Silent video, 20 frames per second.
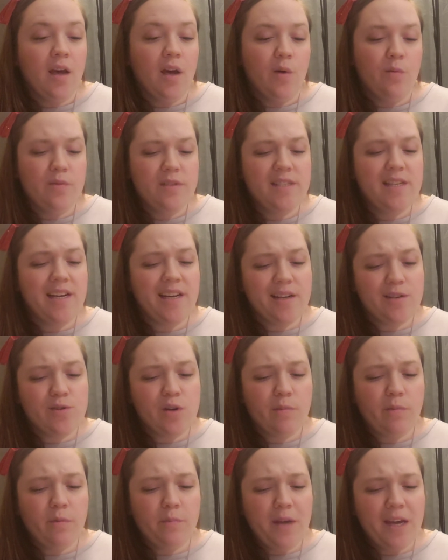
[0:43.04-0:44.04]
Was Nick a
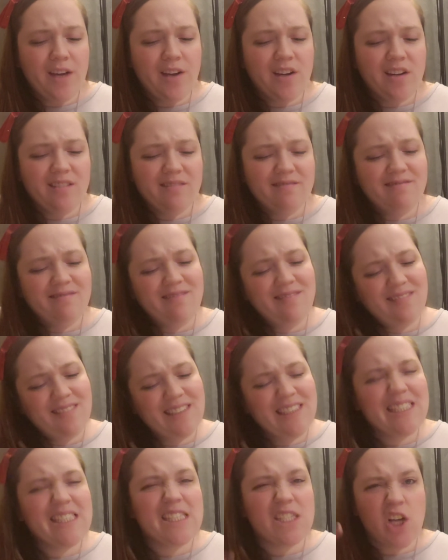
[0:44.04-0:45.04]
troublemaker?
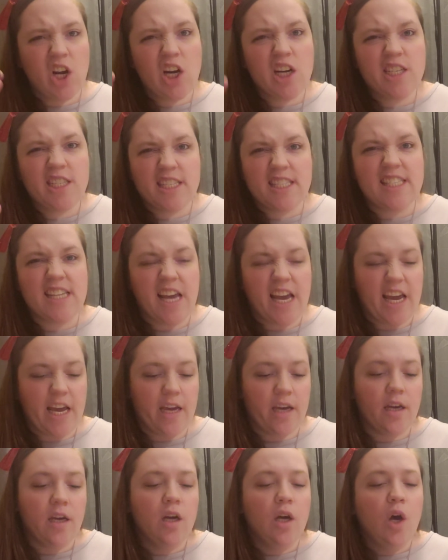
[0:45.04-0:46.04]
It's hard to
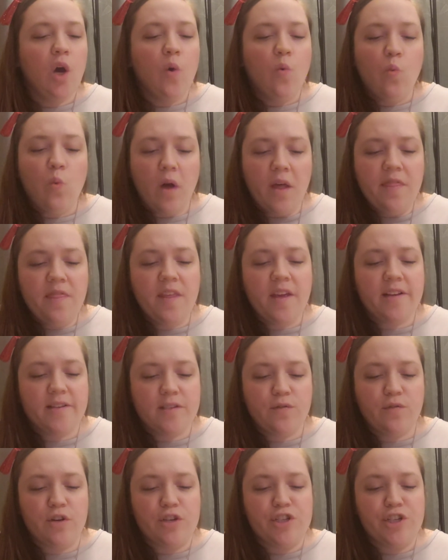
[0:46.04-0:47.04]
say. One thing's
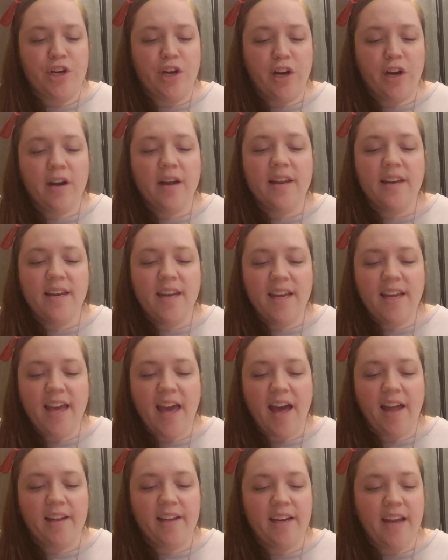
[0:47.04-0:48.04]
for sure, Nick
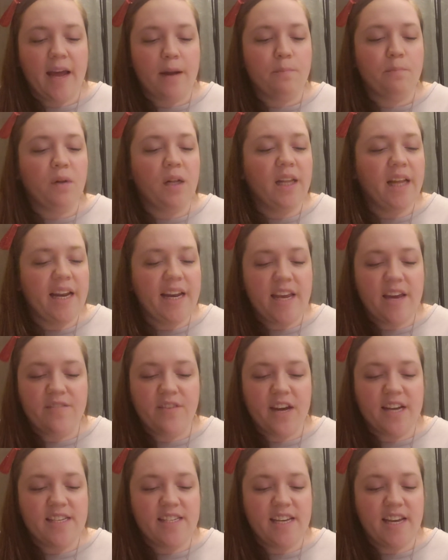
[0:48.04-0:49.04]
Allen had plenty of
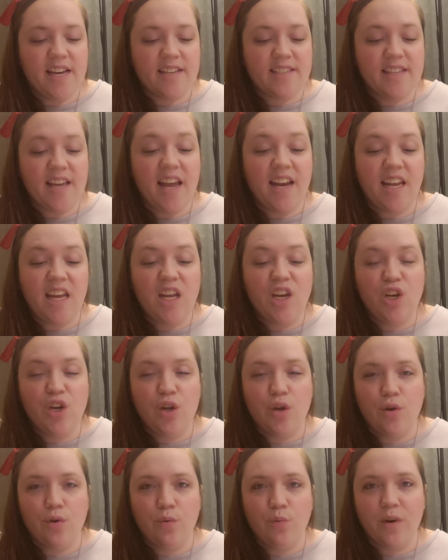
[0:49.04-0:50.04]
ideas, and he
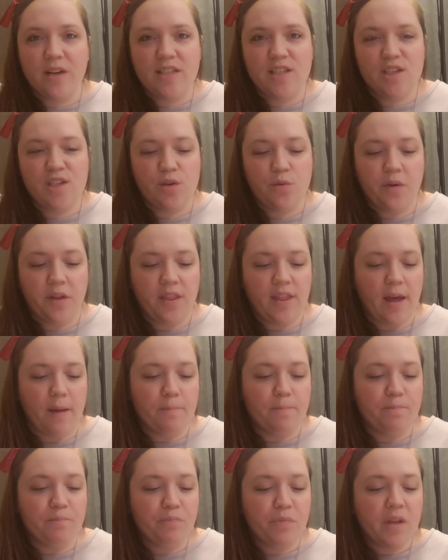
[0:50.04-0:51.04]
knew what to do with
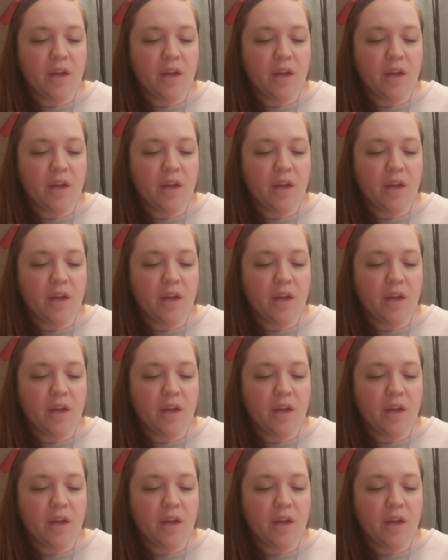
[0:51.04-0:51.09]
them.